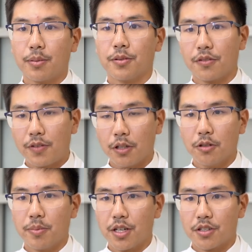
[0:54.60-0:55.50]
able to
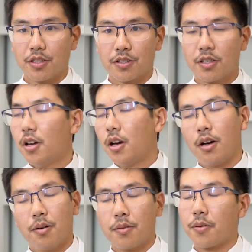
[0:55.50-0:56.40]
follow patients
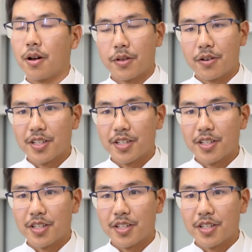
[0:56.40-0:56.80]
uh, throughout their